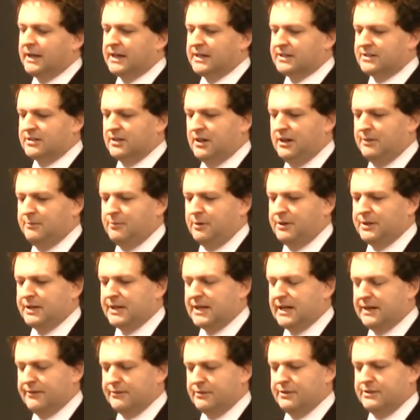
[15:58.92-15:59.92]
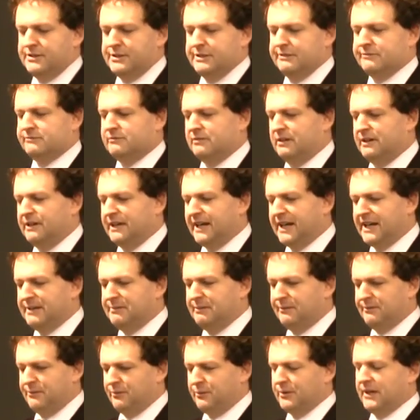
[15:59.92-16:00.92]
get signed by the Governor-General,
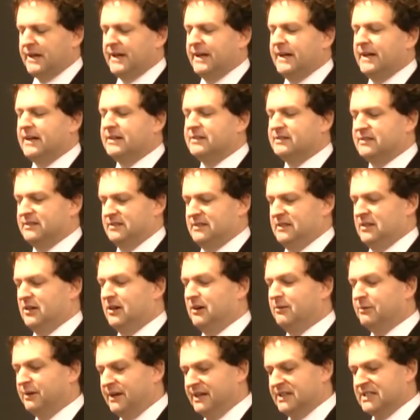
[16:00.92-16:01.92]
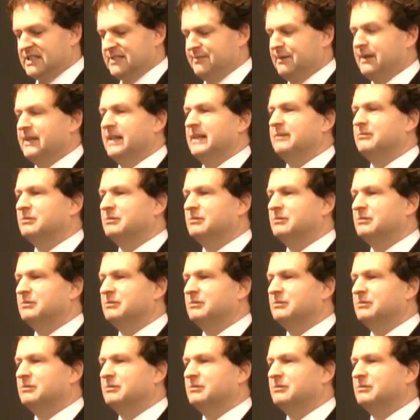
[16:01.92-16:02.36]
laid before the House, and I would estimate